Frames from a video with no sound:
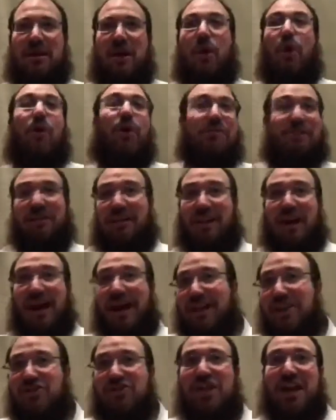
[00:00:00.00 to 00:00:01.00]
or if a
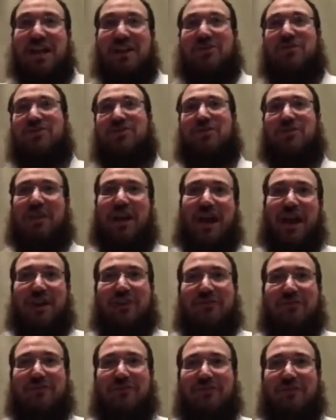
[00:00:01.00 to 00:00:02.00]
line changes your
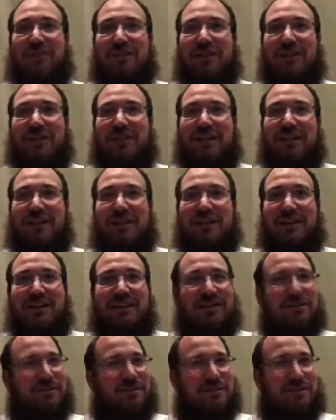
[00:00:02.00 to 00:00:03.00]
life,
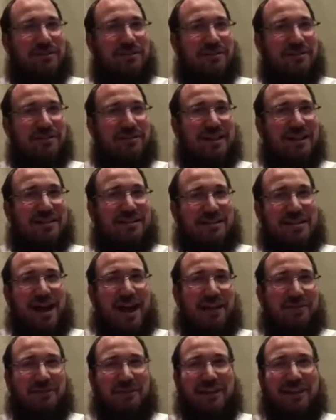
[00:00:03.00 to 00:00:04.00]
that's
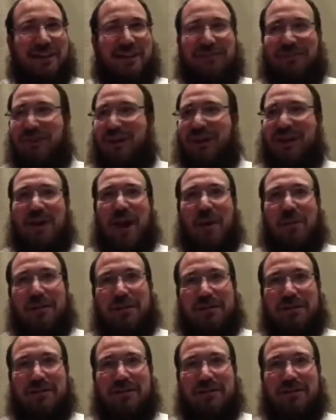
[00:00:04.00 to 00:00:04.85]
not really very common.